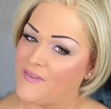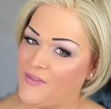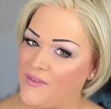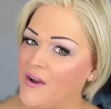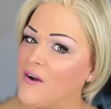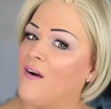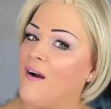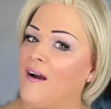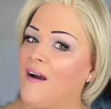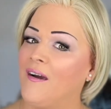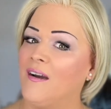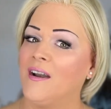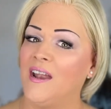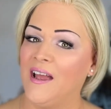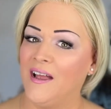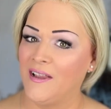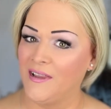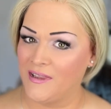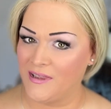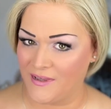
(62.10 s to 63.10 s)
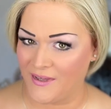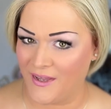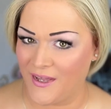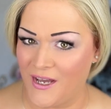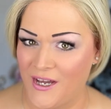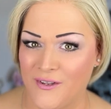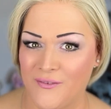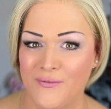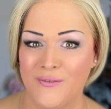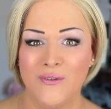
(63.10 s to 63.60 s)
there are a
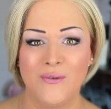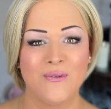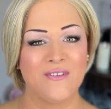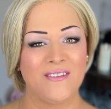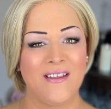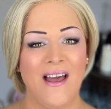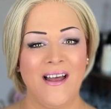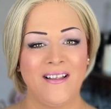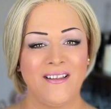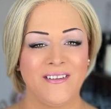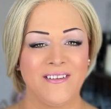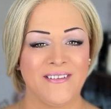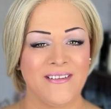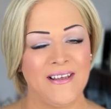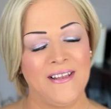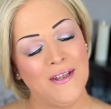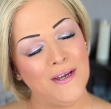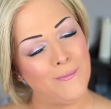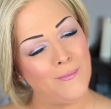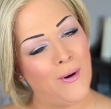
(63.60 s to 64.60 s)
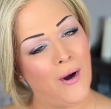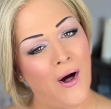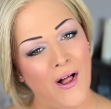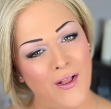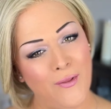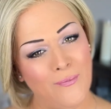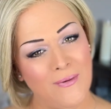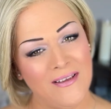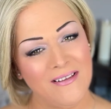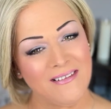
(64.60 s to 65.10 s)
lot of new styles, and I'm
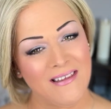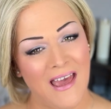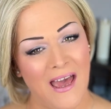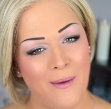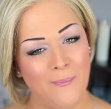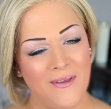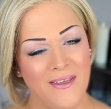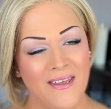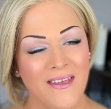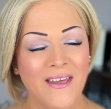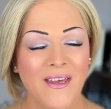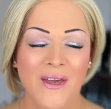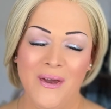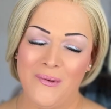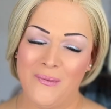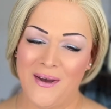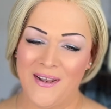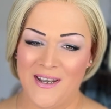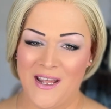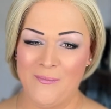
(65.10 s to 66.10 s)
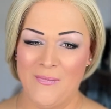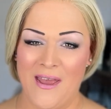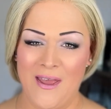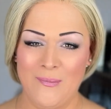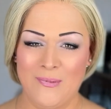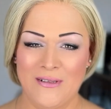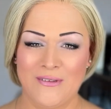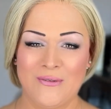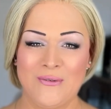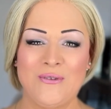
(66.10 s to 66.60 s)
always happy when I'm
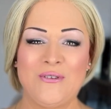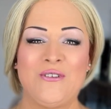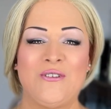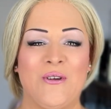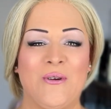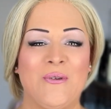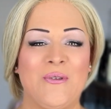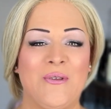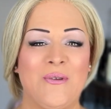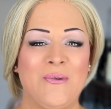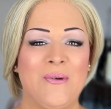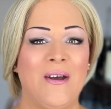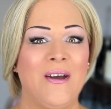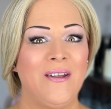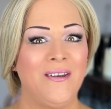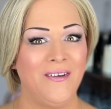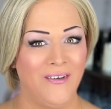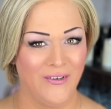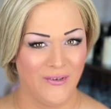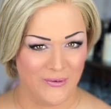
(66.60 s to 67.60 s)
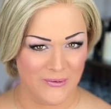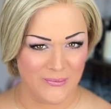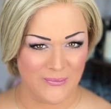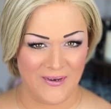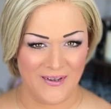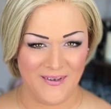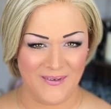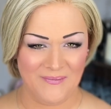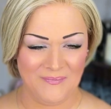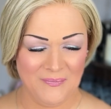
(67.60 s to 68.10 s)
able to show you a new
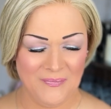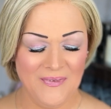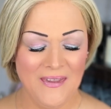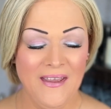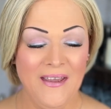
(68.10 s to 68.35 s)
one.